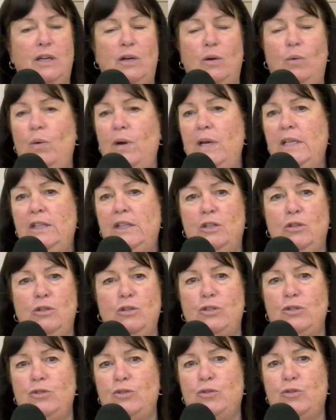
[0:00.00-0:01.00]
Win,
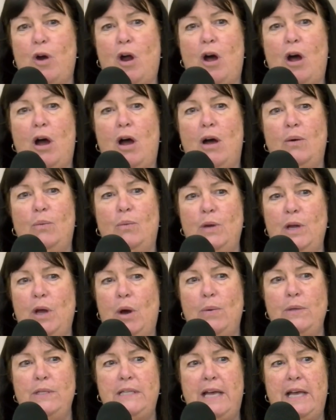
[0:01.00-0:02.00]
lose, or draw, we
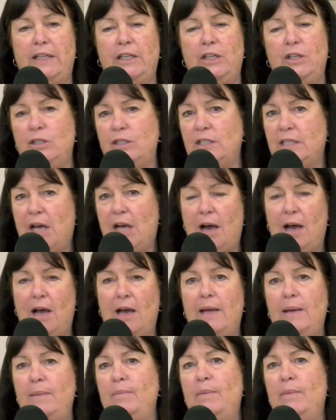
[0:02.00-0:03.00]
always had a good
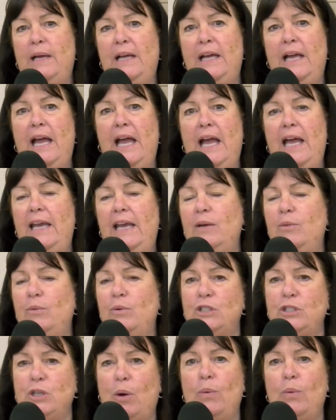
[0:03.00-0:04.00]
time and it
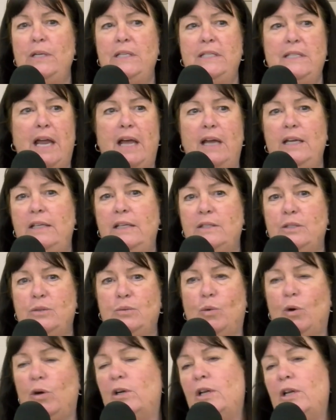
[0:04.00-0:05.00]
was always nice
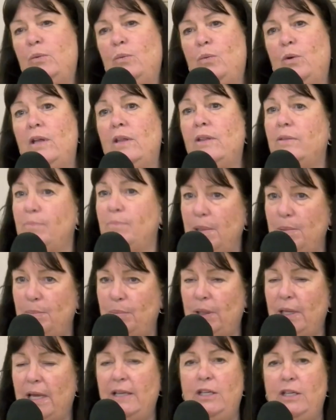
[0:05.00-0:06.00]
working with
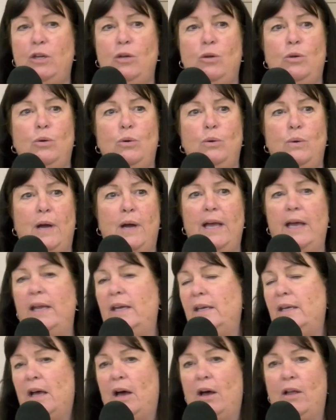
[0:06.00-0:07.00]
people like you
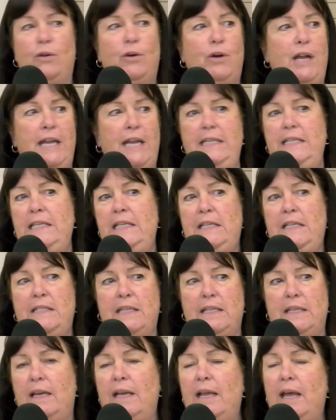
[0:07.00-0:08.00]
and other ADs
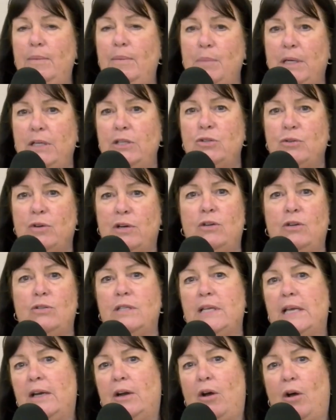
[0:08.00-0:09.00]
and
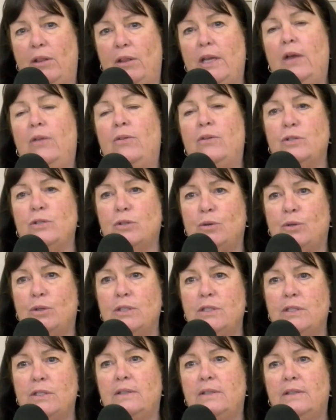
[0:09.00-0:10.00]
administrators at all the other
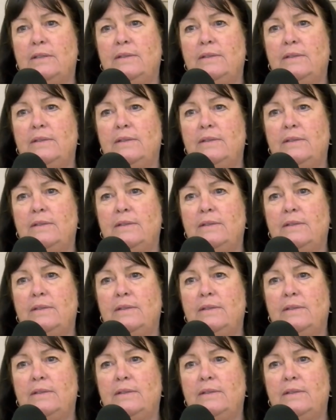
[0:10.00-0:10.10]
schools.